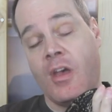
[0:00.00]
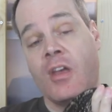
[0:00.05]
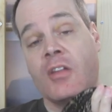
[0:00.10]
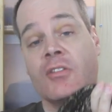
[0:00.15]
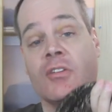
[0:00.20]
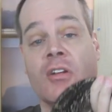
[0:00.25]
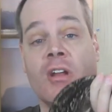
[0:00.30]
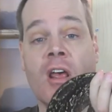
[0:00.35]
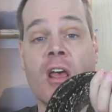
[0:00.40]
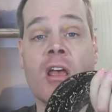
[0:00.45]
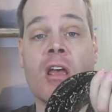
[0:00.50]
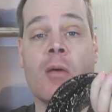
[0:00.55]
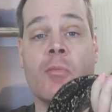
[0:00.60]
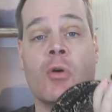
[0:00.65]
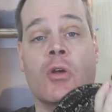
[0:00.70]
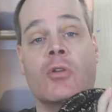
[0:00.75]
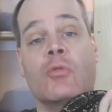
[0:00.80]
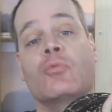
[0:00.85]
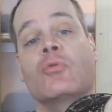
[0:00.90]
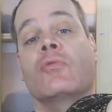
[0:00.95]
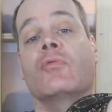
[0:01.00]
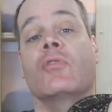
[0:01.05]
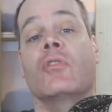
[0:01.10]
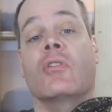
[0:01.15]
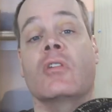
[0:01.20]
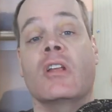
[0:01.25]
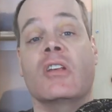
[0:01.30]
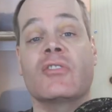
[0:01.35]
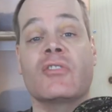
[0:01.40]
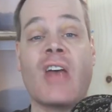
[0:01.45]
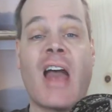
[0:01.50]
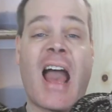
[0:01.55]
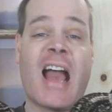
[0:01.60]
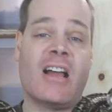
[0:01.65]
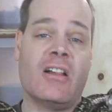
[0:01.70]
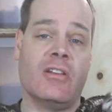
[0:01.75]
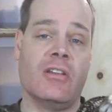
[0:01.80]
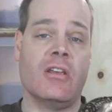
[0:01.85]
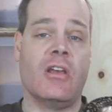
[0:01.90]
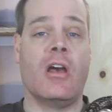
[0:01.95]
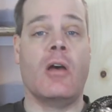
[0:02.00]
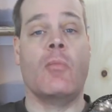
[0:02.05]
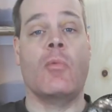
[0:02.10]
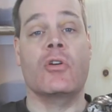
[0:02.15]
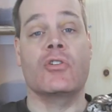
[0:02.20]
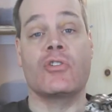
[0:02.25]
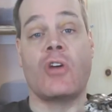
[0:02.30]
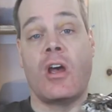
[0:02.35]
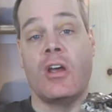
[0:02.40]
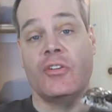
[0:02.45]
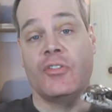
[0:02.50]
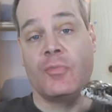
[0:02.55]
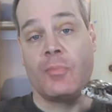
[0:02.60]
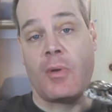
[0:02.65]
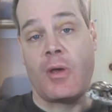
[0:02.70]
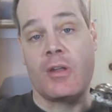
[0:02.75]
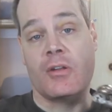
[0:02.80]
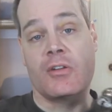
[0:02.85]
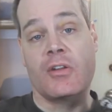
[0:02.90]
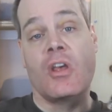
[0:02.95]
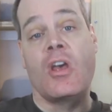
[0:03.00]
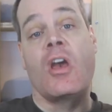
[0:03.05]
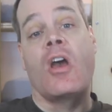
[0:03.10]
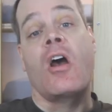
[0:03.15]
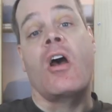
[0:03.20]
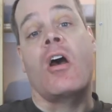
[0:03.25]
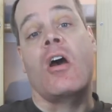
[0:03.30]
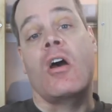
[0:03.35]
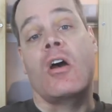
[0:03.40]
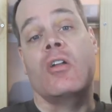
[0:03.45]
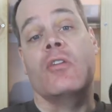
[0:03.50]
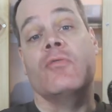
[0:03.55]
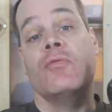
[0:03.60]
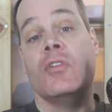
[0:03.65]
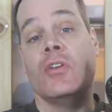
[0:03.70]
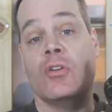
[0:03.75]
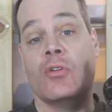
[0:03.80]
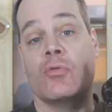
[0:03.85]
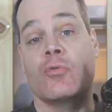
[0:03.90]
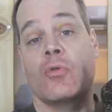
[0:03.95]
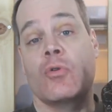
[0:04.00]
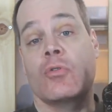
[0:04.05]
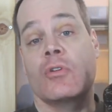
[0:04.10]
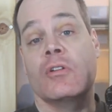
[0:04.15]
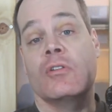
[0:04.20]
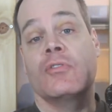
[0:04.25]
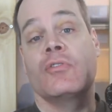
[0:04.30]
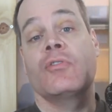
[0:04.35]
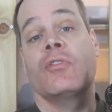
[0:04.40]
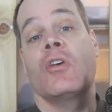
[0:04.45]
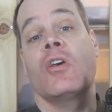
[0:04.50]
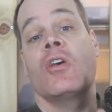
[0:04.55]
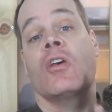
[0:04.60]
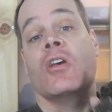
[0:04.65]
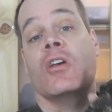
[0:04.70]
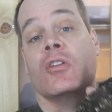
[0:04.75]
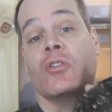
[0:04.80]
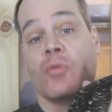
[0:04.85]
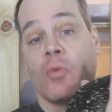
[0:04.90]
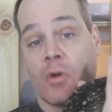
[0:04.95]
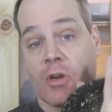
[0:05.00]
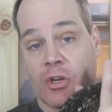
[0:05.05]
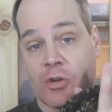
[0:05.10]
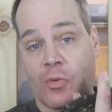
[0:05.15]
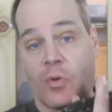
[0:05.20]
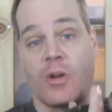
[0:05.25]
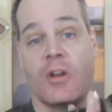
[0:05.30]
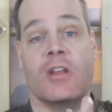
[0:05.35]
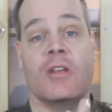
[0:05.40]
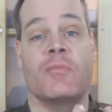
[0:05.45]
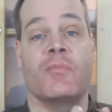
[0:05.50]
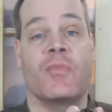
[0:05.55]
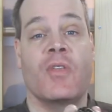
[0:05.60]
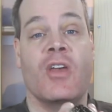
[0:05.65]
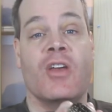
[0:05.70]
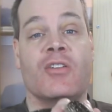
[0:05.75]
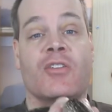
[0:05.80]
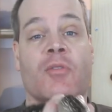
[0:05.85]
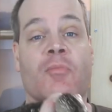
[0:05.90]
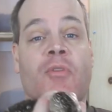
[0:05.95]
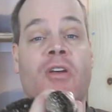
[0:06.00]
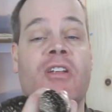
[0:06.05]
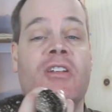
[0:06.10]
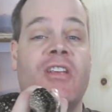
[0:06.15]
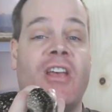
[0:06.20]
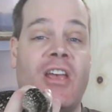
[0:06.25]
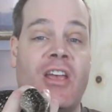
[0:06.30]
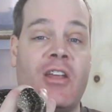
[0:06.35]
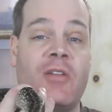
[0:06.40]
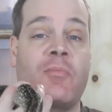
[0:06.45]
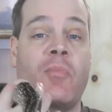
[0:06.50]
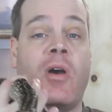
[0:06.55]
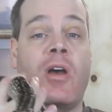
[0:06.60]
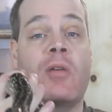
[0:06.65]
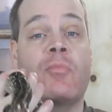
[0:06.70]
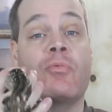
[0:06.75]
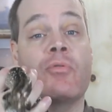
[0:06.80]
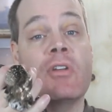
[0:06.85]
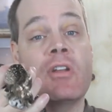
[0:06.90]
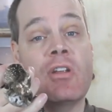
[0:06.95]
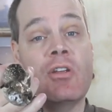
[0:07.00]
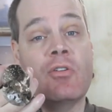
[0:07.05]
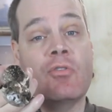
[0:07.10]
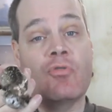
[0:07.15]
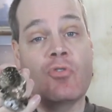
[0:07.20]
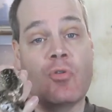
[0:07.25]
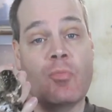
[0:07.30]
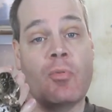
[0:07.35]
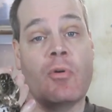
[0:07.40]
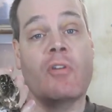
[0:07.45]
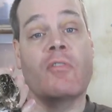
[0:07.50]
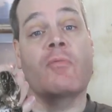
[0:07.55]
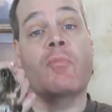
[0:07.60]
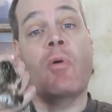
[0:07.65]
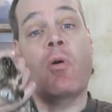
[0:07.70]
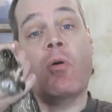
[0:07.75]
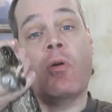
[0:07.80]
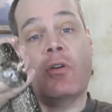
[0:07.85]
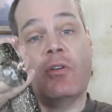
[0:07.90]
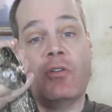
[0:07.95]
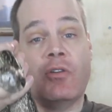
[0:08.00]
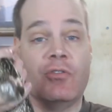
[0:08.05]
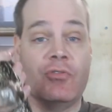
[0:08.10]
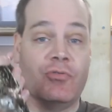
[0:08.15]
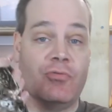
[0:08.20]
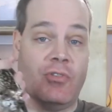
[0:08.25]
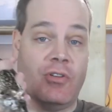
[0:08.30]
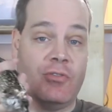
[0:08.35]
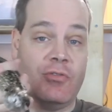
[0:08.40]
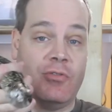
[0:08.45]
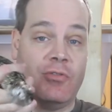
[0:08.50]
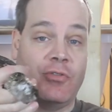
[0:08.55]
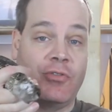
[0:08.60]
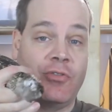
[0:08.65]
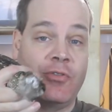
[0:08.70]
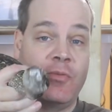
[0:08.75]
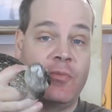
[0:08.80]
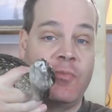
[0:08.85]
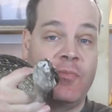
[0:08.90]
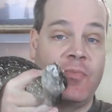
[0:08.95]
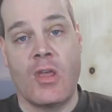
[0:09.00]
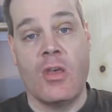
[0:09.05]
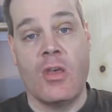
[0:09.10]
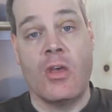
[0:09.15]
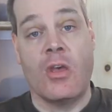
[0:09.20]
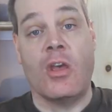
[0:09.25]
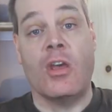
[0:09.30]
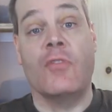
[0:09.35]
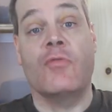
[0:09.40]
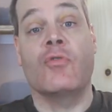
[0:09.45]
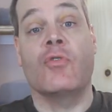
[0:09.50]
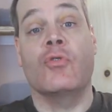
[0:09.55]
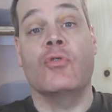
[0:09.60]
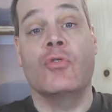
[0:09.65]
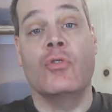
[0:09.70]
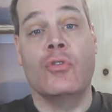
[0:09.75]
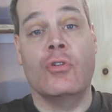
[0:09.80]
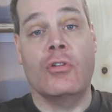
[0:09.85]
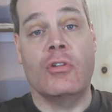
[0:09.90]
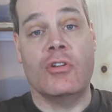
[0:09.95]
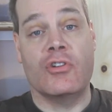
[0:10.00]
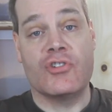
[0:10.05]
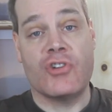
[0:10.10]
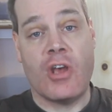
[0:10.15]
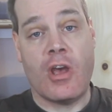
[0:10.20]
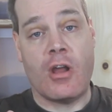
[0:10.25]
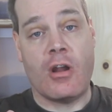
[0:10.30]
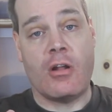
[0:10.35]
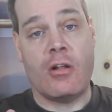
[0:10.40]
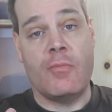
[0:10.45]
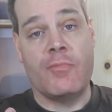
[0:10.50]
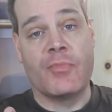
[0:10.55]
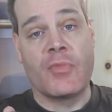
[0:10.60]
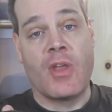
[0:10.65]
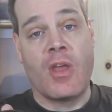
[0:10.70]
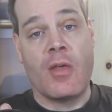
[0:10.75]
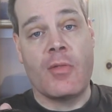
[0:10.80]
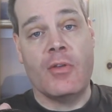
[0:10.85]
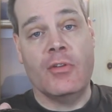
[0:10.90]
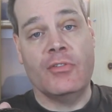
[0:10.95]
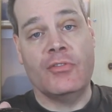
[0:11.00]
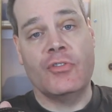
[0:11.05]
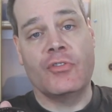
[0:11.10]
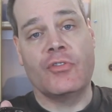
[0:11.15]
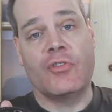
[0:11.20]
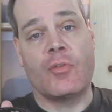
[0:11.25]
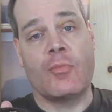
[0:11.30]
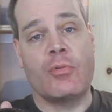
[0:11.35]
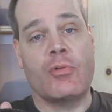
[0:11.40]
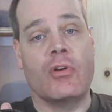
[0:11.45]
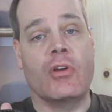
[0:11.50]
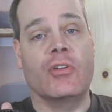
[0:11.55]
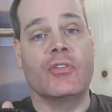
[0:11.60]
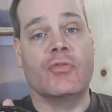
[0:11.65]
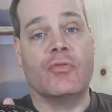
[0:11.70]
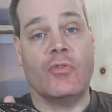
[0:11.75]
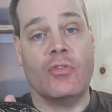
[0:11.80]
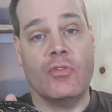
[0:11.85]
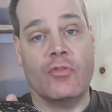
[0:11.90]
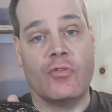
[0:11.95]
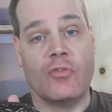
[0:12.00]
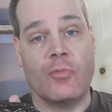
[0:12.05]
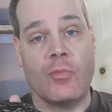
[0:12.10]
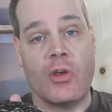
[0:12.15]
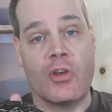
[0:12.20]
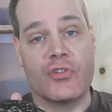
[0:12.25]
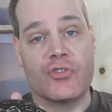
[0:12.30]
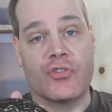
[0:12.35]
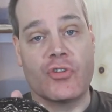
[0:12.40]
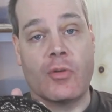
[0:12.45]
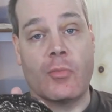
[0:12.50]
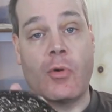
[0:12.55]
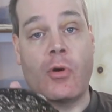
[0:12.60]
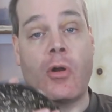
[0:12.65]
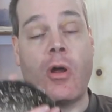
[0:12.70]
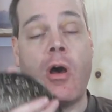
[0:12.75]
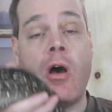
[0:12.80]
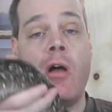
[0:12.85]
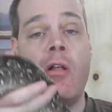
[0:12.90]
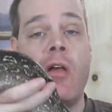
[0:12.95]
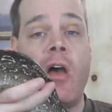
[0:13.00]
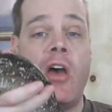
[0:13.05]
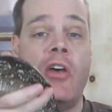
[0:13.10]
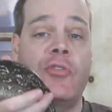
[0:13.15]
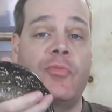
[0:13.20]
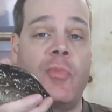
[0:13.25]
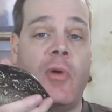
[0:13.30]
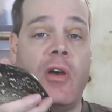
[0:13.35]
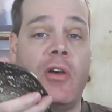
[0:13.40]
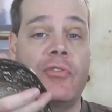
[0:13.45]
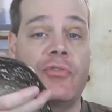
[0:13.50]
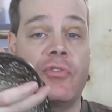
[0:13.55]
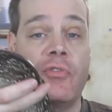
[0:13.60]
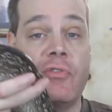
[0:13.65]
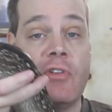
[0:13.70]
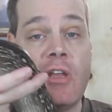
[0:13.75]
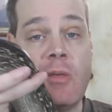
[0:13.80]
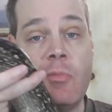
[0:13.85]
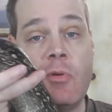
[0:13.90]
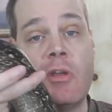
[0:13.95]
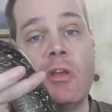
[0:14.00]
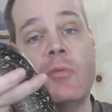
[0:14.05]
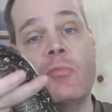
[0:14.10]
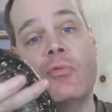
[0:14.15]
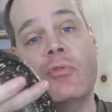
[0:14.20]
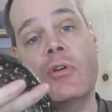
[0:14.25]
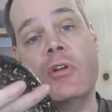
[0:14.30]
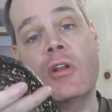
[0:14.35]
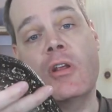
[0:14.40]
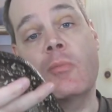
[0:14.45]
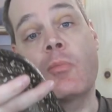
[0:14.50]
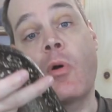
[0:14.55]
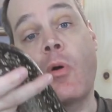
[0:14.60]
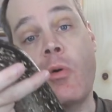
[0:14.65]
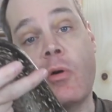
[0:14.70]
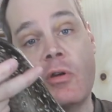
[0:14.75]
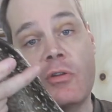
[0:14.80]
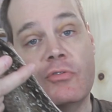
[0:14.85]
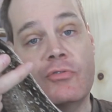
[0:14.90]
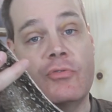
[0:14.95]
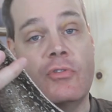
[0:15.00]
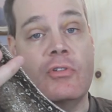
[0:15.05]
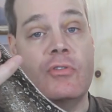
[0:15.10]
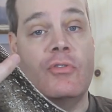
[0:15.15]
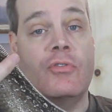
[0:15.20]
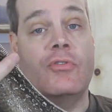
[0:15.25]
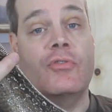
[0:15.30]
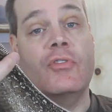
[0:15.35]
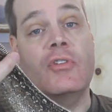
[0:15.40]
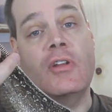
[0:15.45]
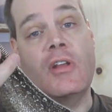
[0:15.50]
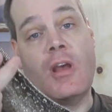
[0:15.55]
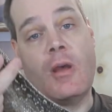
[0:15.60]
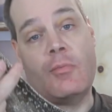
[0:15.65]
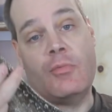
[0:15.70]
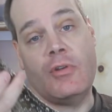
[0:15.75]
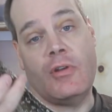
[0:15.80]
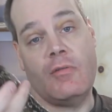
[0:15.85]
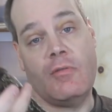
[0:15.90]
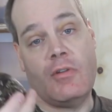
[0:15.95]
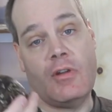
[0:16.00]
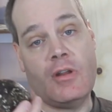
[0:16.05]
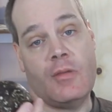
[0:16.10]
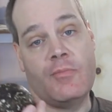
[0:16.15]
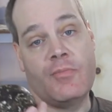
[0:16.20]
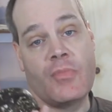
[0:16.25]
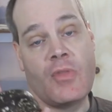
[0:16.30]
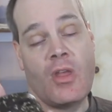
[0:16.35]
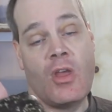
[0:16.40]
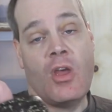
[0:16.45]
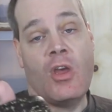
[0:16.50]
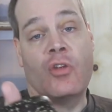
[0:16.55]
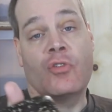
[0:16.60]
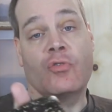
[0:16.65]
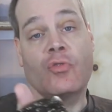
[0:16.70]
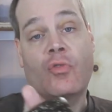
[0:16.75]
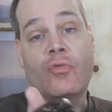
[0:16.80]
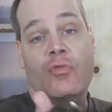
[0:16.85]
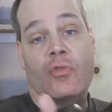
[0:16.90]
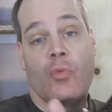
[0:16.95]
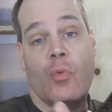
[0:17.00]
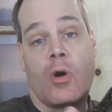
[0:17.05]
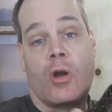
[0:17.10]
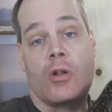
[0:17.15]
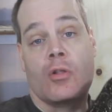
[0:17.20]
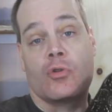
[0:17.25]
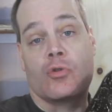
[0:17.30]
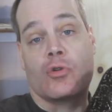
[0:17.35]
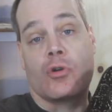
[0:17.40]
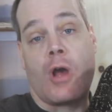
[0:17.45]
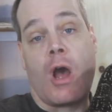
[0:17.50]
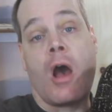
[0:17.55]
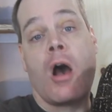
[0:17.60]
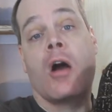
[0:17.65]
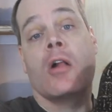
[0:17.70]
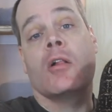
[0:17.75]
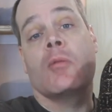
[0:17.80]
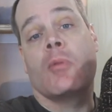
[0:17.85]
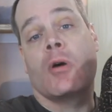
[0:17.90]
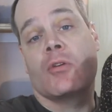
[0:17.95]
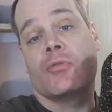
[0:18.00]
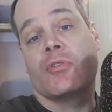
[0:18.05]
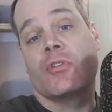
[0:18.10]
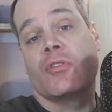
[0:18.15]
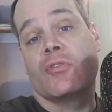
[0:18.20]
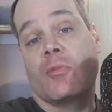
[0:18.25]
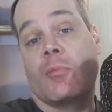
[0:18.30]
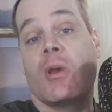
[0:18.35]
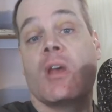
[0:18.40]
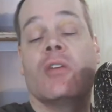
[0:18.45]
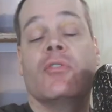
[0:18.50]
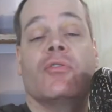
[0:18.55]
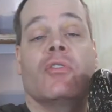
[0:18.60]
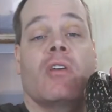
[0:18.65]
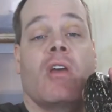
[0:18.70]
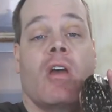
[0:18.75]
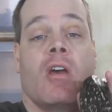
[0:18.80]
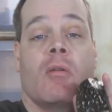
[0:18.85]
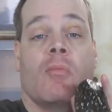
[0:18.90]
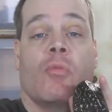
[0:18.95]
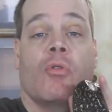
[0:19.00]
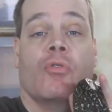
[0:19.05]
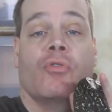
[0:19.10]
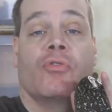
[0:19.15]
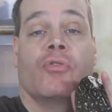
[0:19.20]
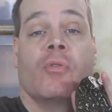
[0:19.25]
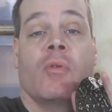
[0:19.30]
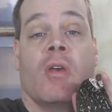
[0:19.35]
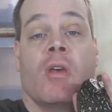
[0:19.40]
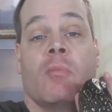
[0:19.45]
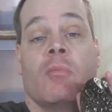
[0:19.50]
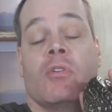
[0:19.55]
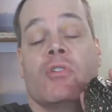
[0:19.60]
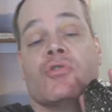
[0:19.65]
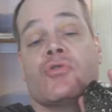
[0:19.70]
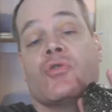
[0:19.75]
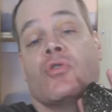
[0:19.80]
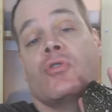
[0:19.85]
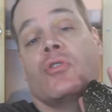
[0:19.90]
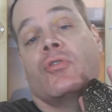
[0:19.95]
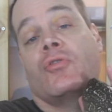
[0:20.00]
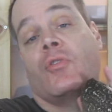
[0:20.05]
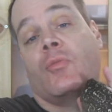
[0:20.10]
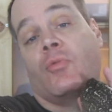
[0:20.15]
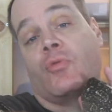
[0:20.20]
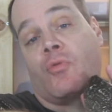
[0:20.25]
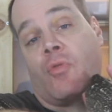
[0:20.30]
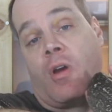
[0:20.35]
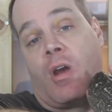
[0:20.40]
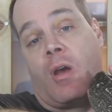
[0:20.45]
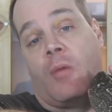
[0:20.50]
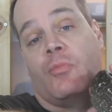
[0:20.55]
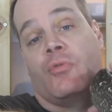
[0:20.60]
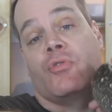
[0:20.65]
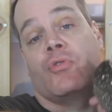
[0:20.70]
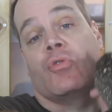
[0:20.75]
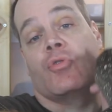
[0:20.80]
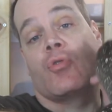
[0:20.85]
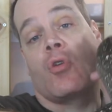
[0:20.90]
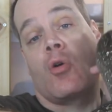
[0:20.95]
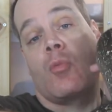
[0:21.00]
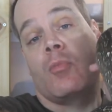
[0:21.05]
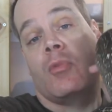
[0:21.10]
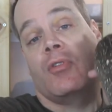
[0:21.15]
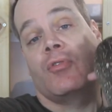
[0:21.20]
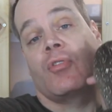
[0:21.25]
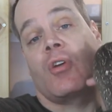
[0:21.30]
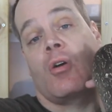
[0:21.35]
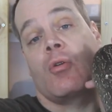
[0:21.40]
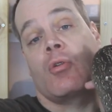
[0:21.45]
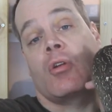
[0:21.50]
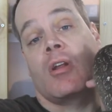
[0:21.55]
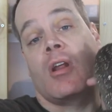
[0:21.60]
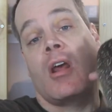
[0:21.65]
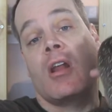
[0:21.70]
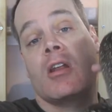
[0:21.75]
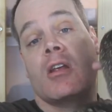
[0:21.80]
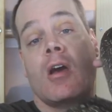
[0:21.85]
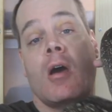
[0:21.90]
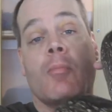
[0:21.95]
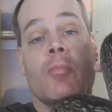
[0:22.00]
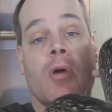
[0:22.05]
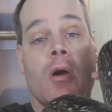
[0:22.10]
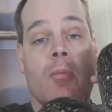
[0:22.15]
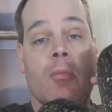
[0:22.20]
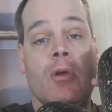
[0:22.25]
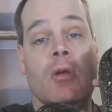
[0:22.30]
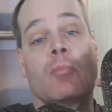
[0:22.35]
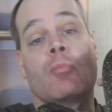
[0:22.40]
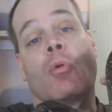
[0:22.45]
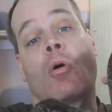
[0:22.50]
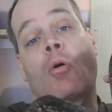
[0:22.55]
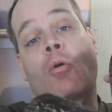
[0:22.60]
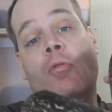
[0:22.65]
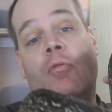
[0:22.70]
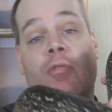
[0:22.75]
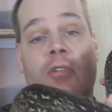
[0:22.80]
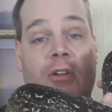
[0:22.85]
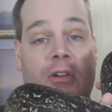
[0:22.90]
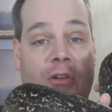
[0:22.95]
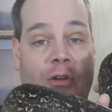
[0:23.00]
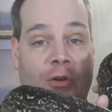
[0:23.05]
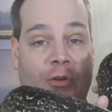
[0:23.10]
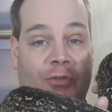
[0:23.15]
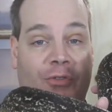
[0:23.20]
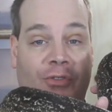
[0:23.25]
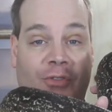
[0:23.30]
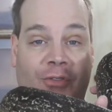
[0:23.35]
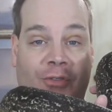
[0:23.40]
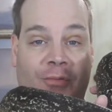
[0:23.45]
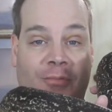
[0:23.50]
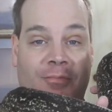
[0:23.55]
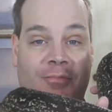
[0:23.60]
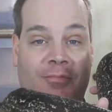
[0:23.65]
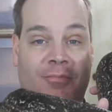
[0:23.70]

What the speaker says: Today I'm going to reveal exactly how much I spent on feeder rodents in 2020 to maintain my breeding group of boa constrictors. If you're new to the channel, this is the place for information about all aspects of keeping and breeding boa constrictors in captivity. So if you want to learn all about these amazing animals, be sure to subscribe so you don't miss out on any upcoming boa videos.